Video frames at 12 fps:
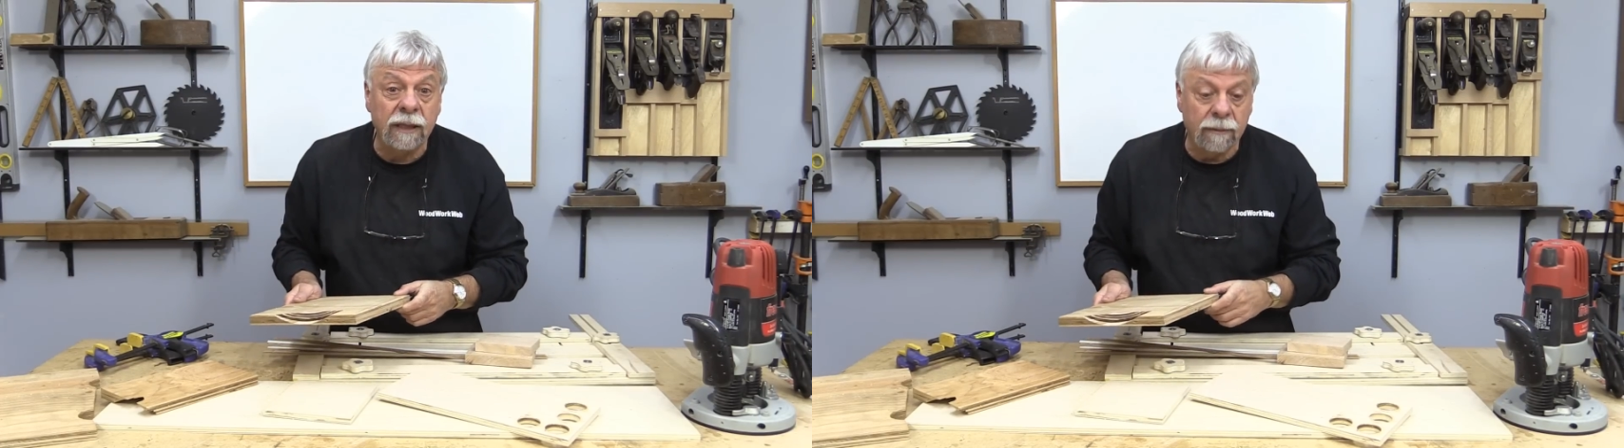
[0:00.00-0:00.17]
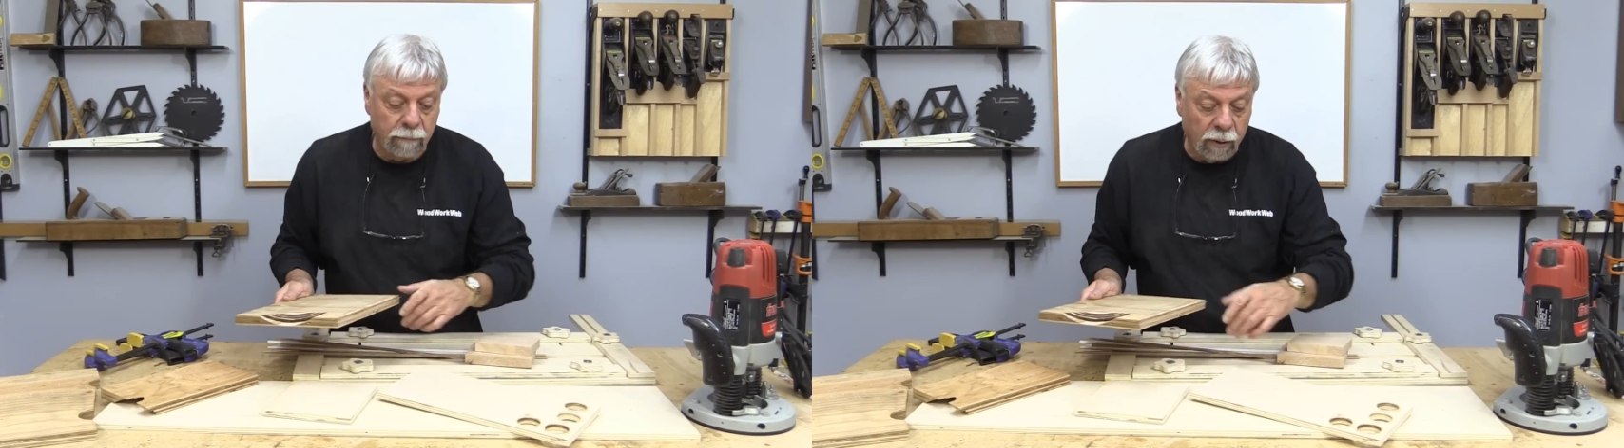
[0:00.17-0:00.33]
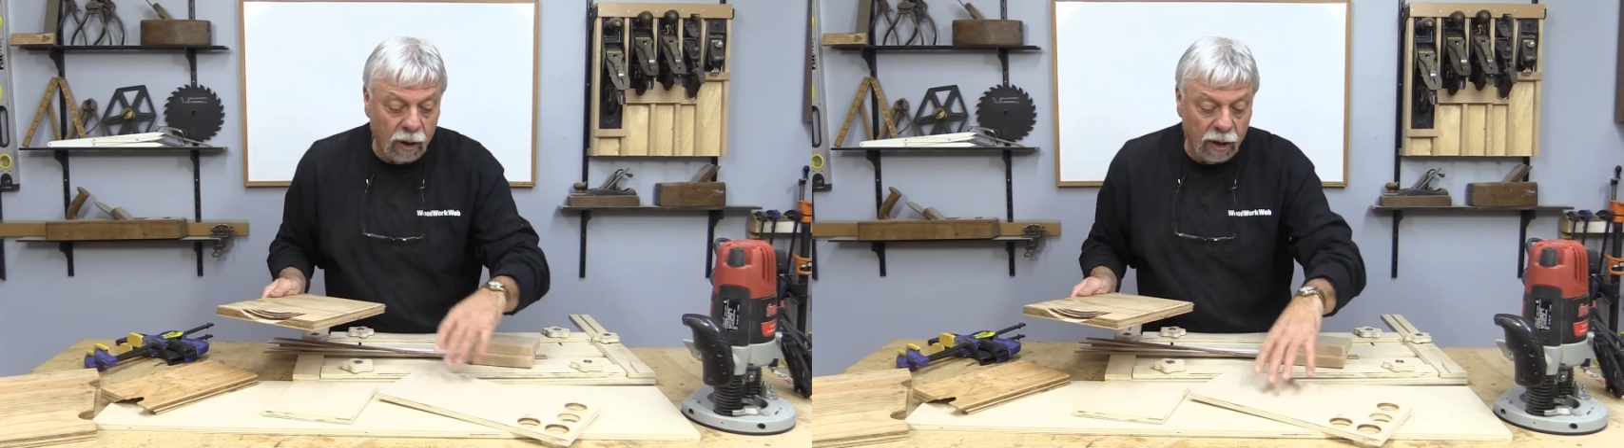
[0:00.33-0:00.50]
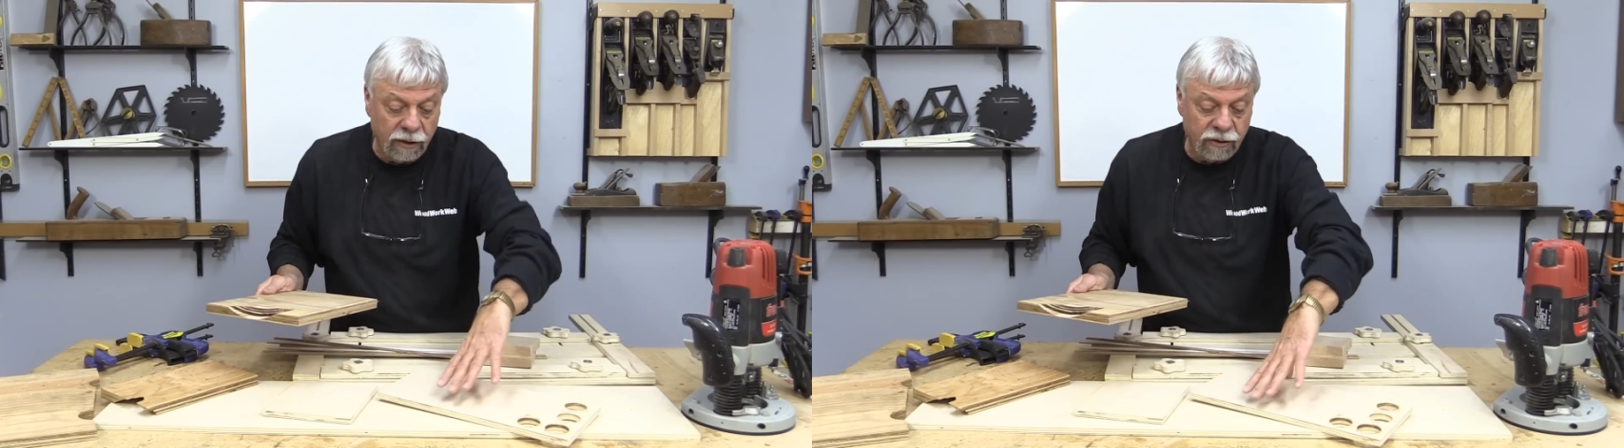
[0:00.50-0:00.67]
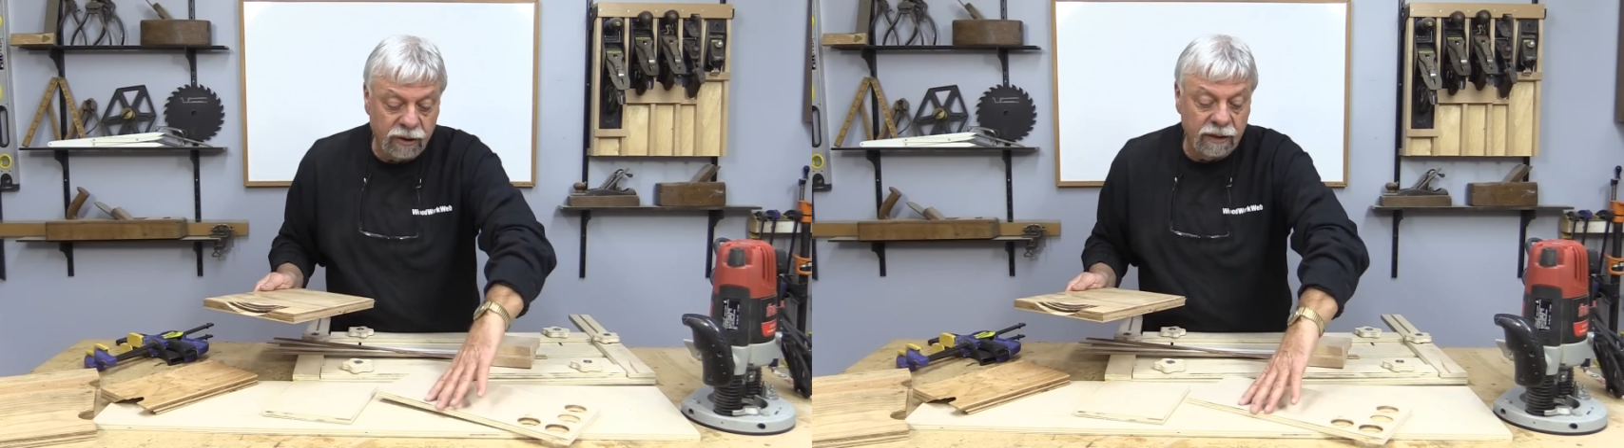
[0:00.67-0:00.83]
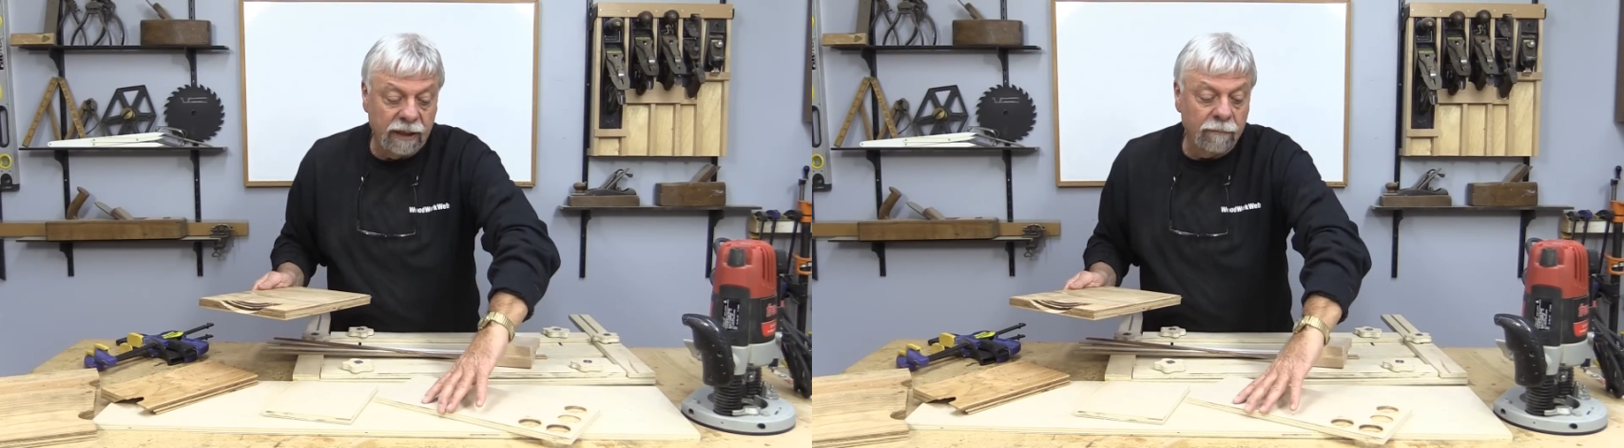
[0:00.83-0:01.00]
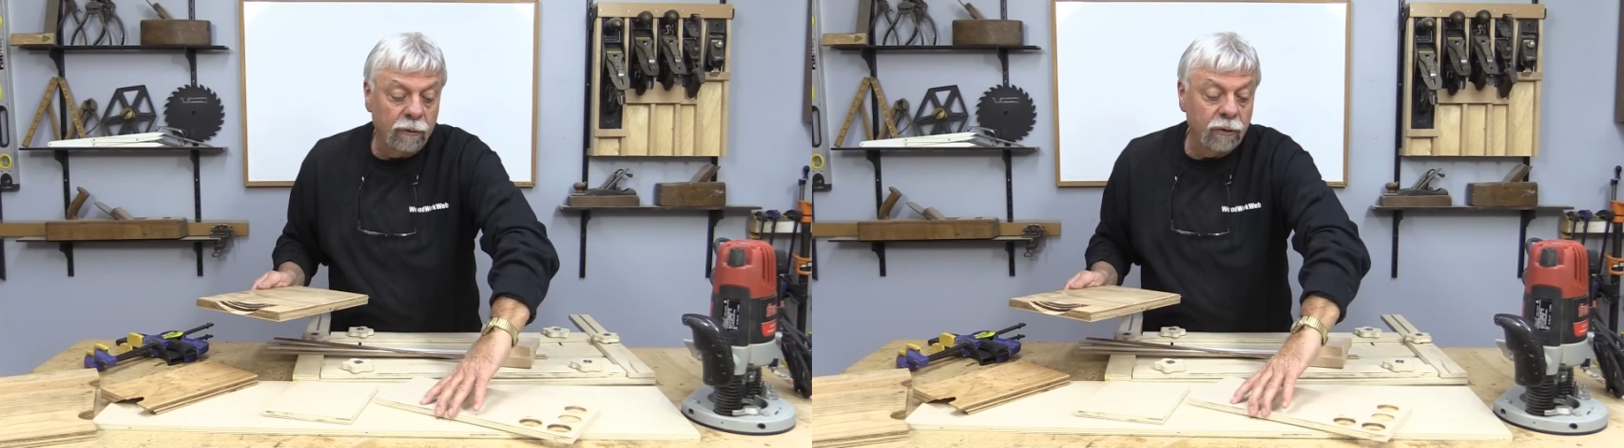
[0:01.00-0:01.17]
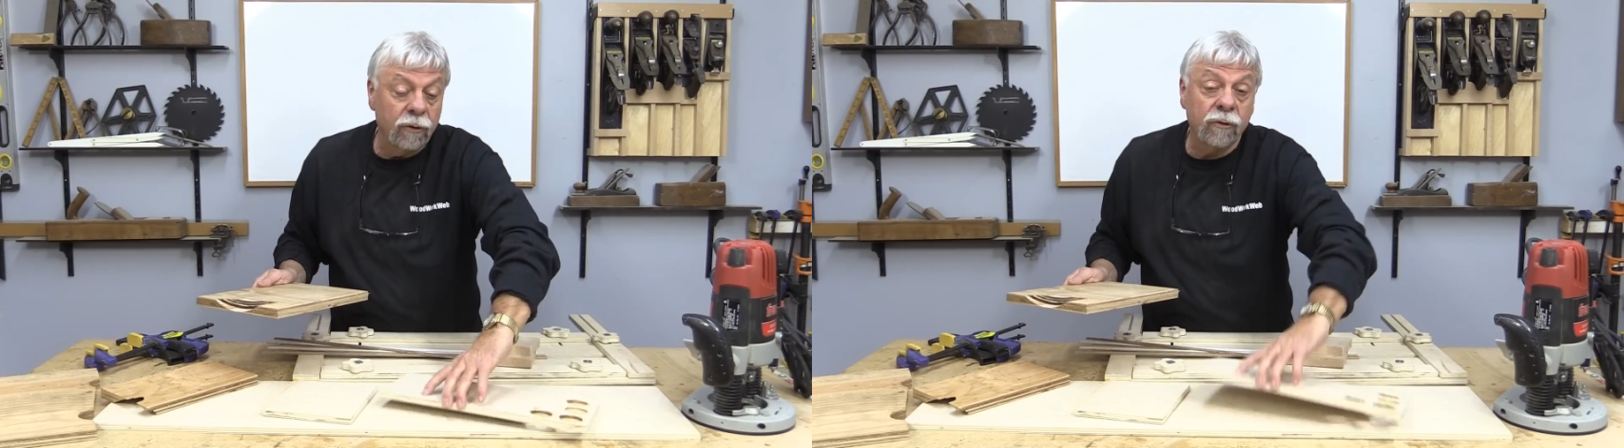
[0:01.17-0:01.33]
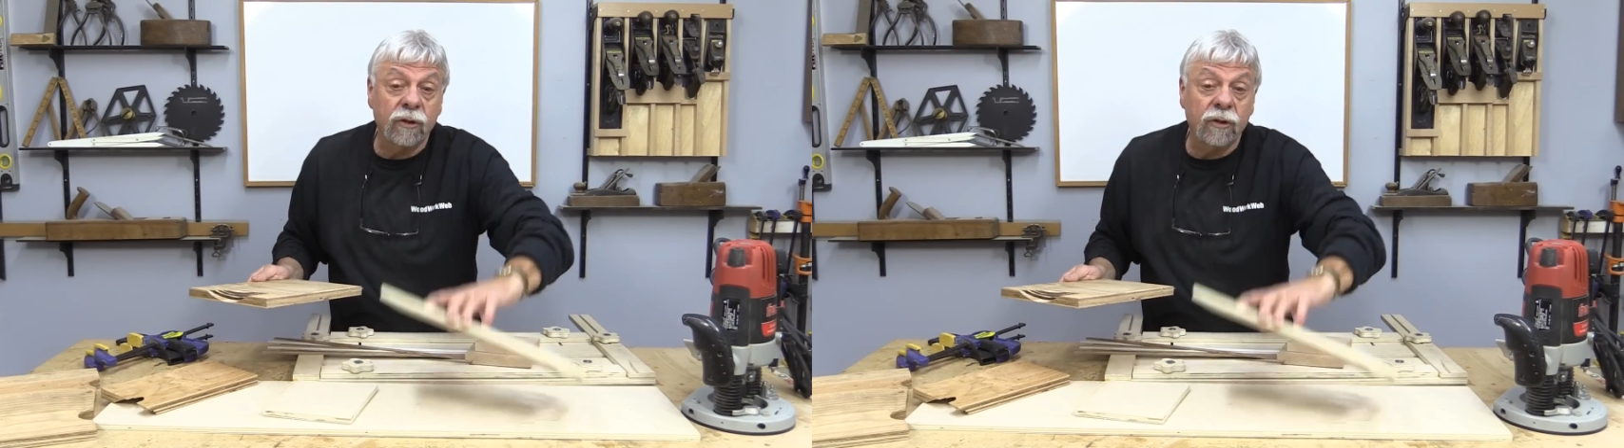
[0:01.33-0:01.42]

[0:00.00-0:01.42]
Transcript: the parts, and then we'll do